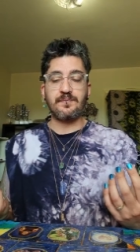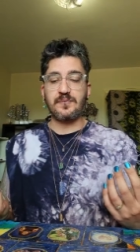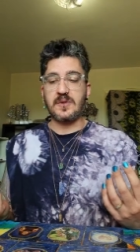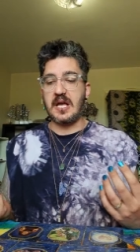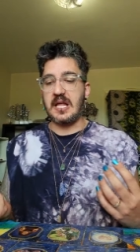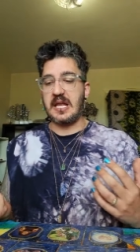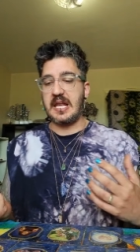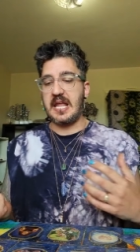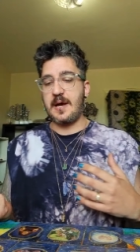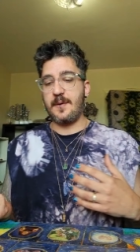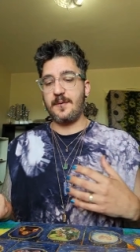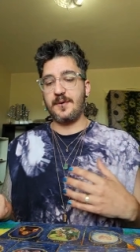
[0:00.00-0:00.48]

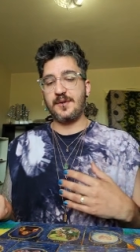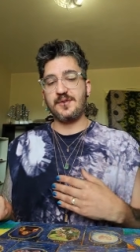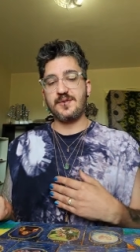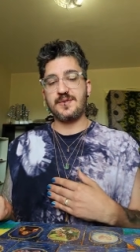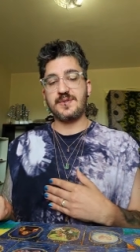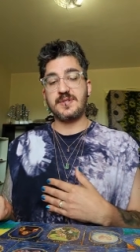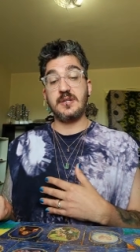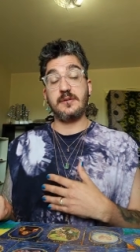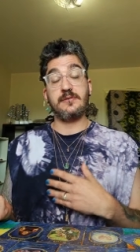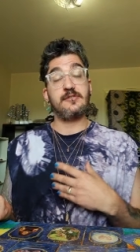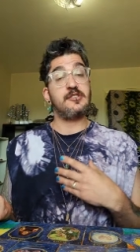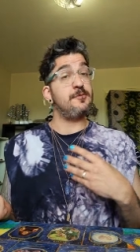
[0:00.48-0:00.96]
allowing
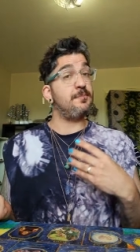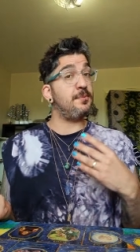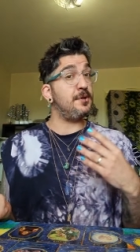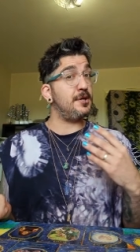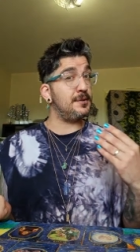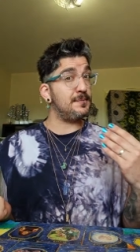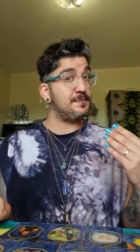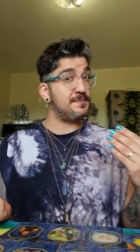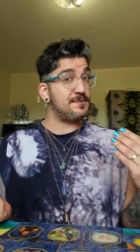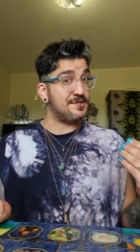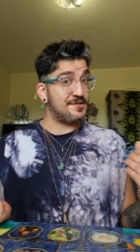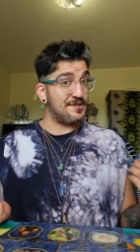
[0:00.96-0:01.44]
yourself to be
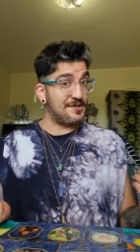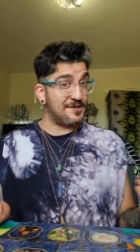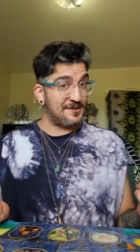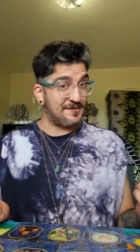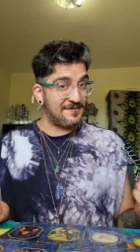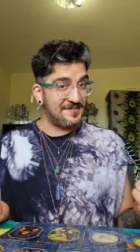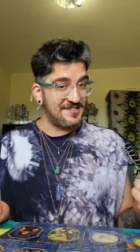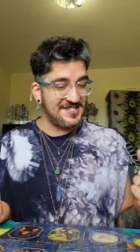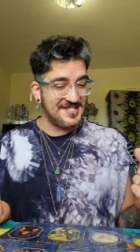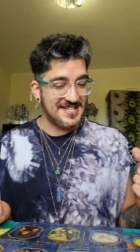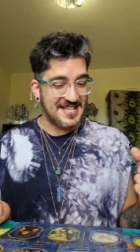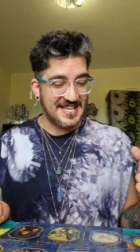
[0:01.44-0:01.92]

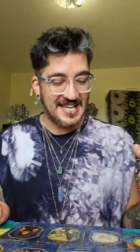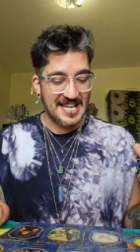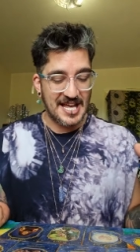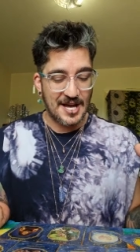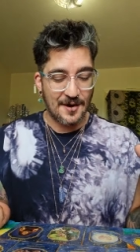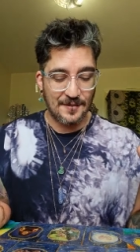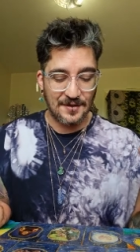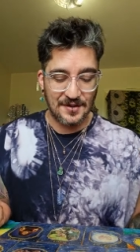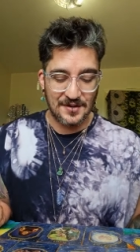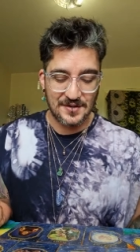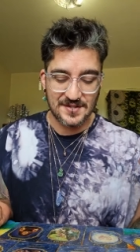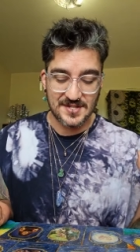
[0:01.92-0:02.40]
observant,
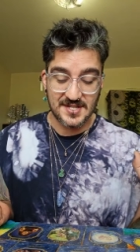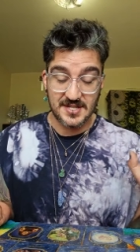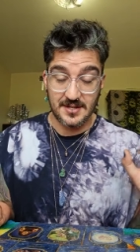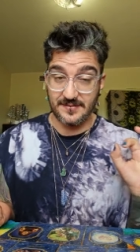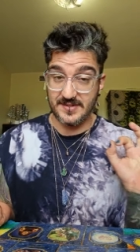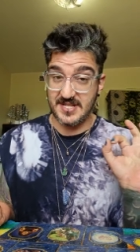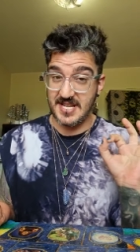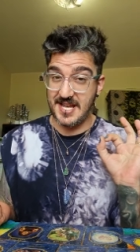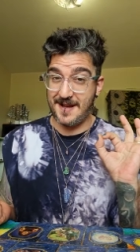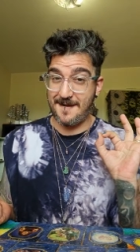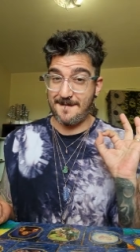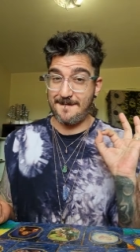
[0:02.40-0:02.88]
allowing yourself
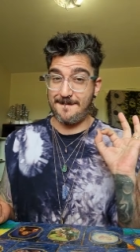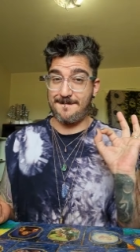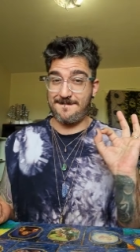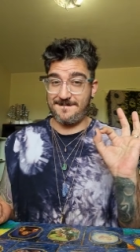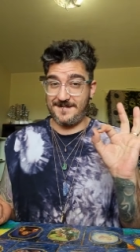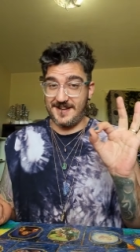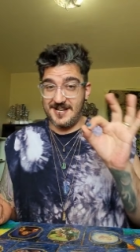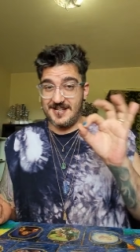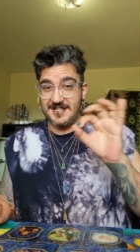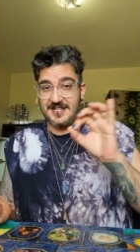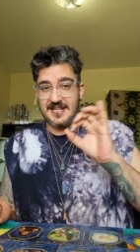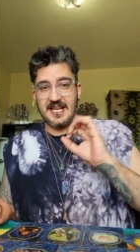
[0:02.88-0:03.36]
to have
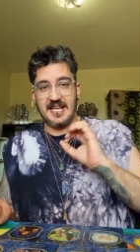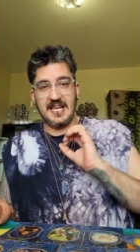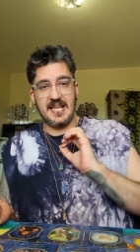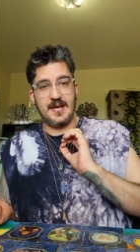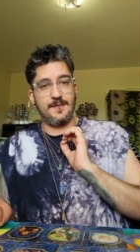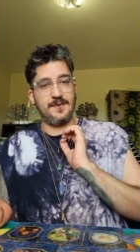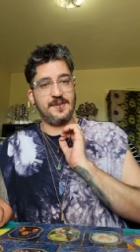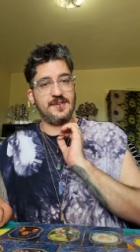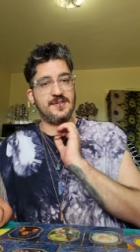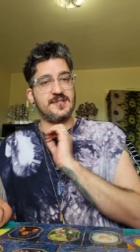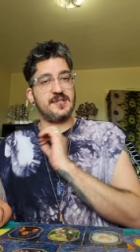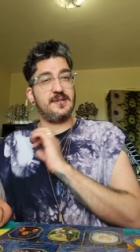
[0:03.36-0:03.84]
fun,
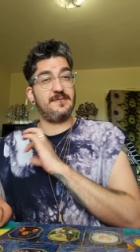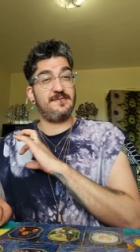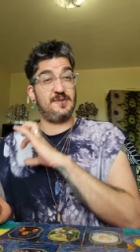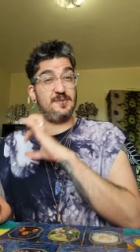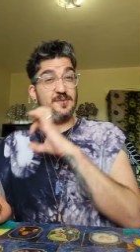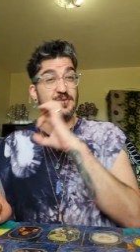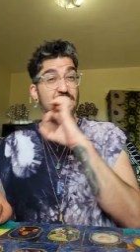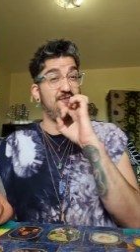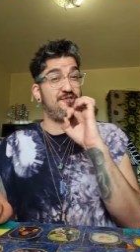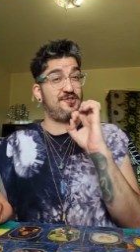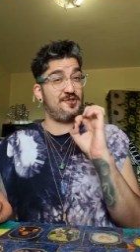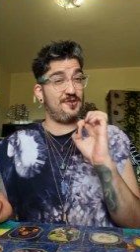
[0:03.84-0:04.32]
allowing yourself to
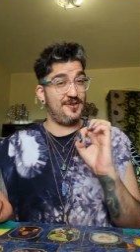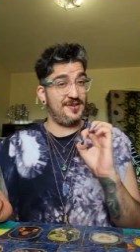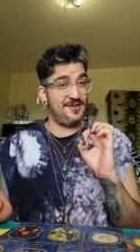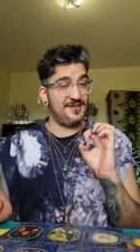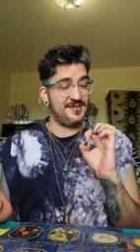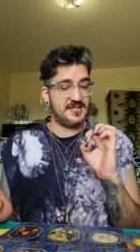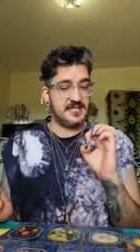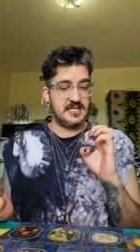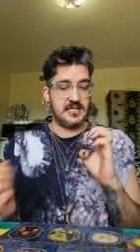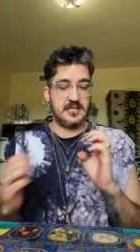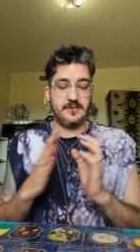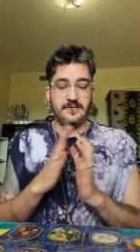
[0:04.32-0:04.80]
enjoy
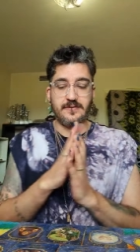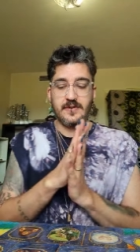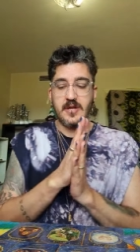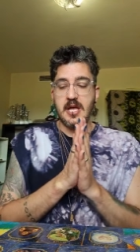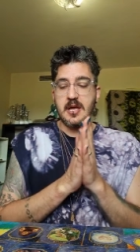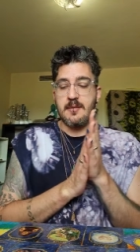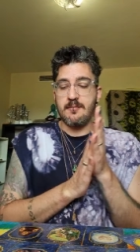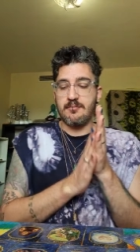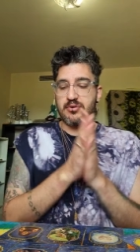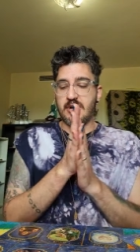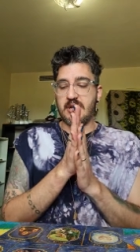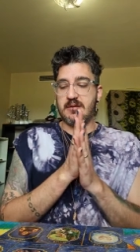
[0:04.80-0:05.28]

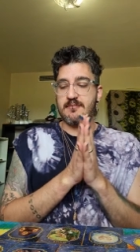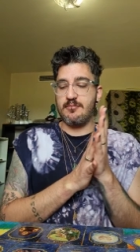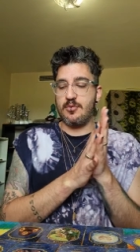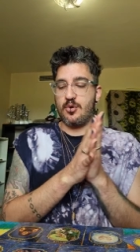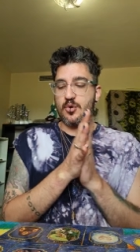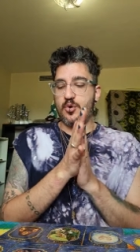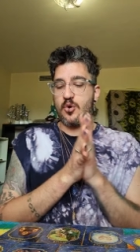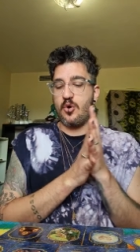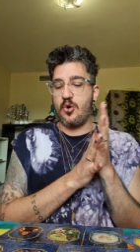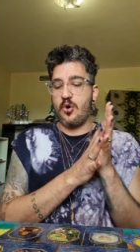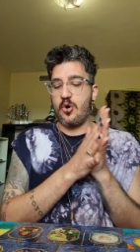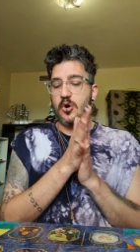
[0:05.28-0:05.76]
yourself, bring
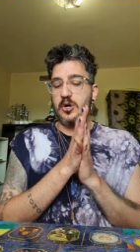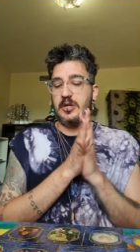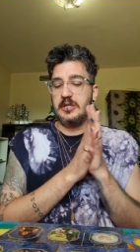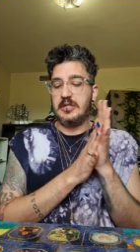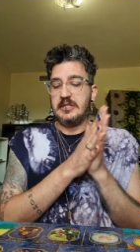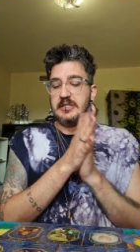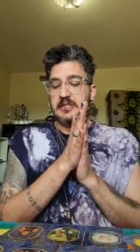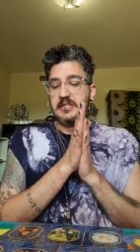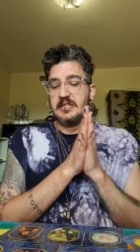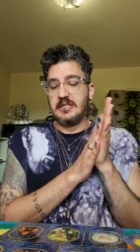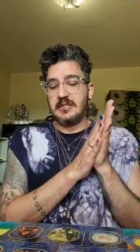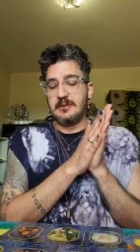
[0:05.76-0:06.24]
more
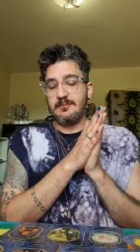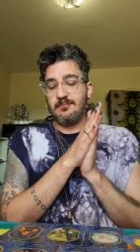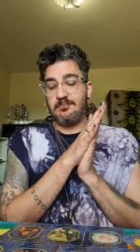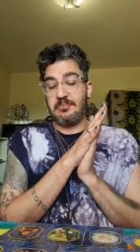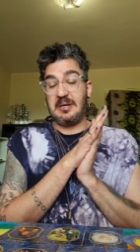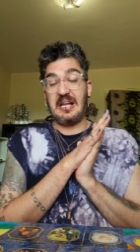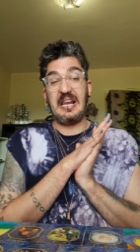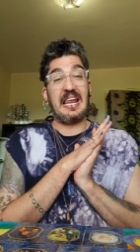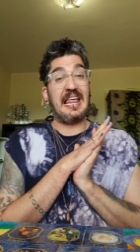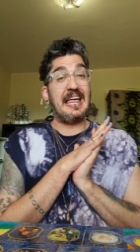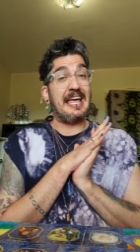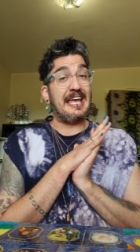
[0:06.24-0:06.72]

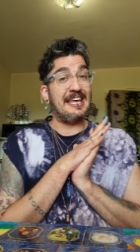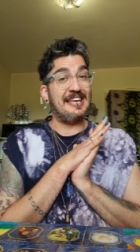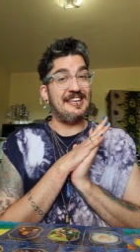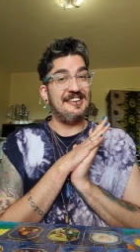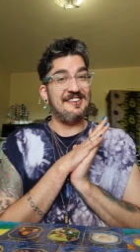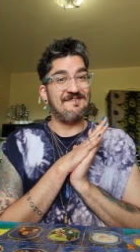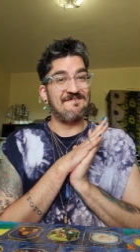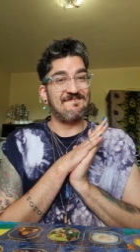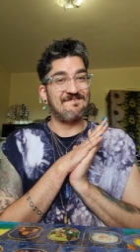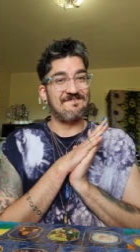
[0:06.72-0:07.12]
play